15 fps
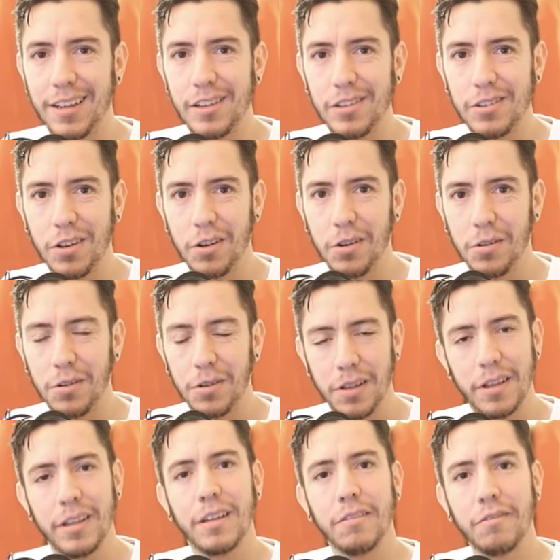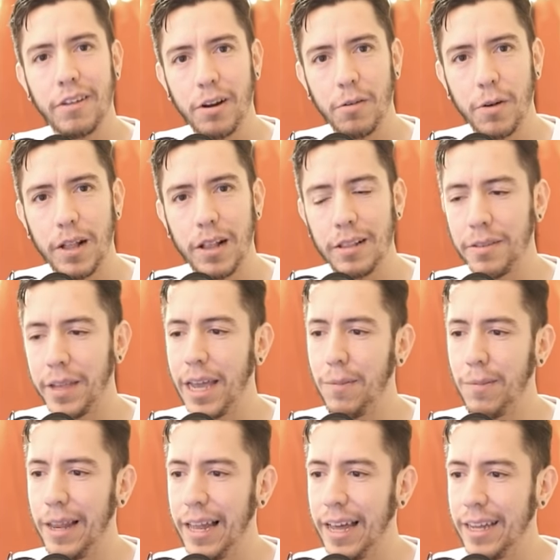So farewell,
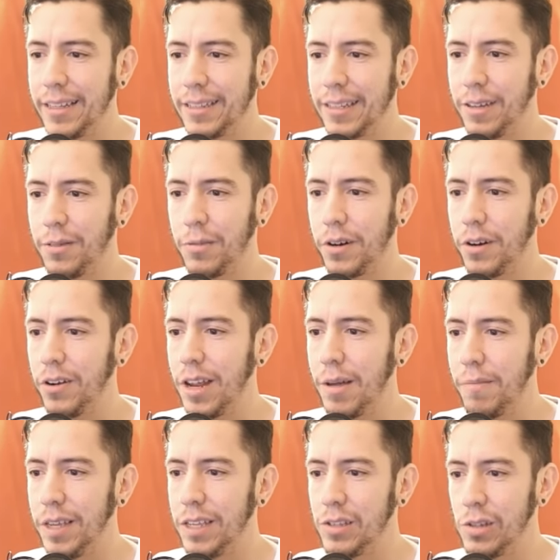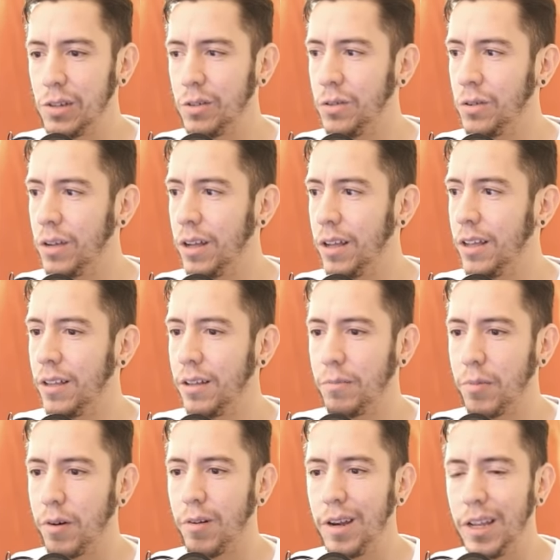Hemilight. We're gonna miss you.
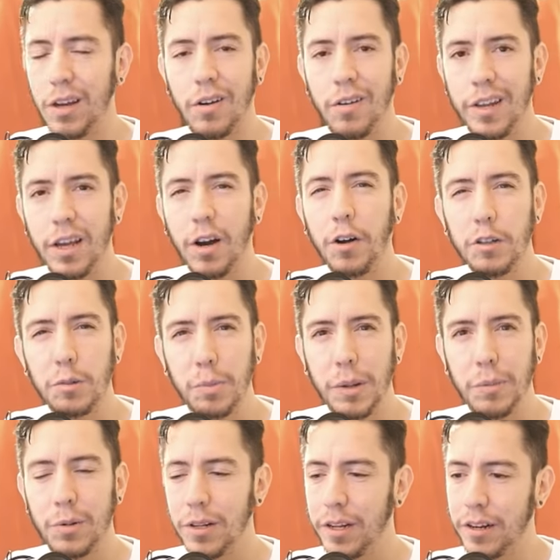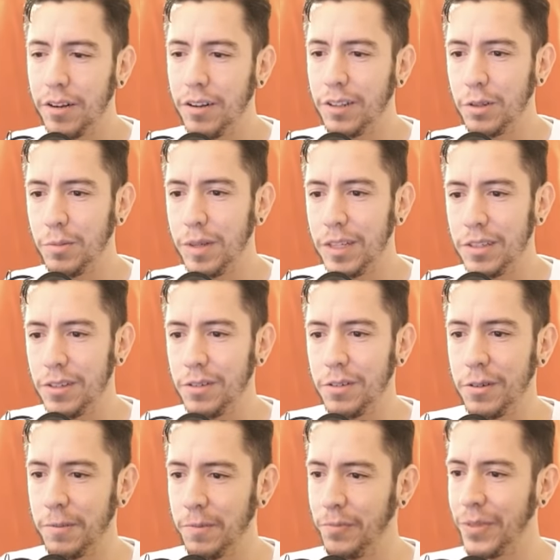Probably only old people are going to miss
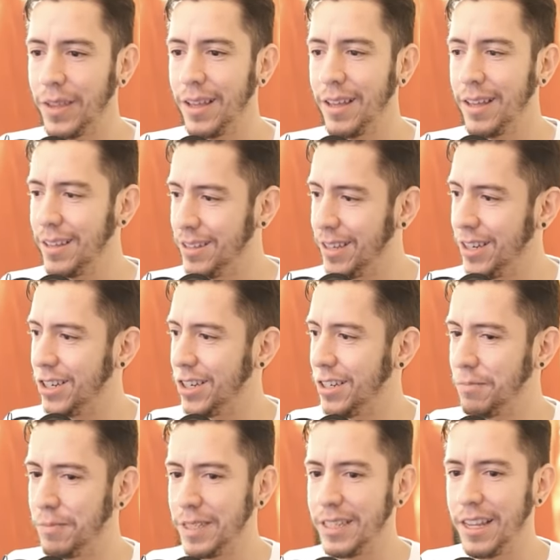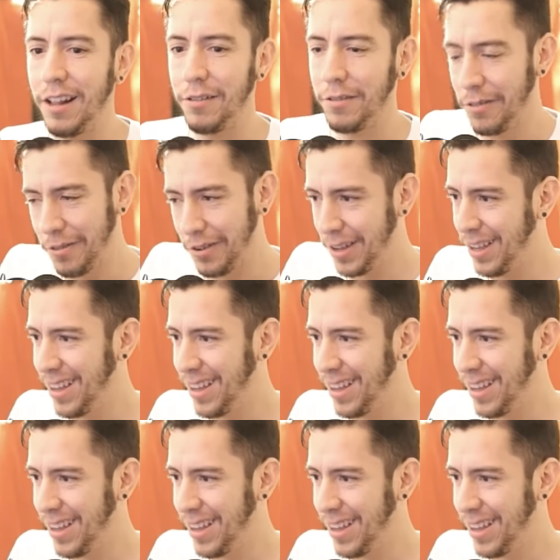you, such as myself.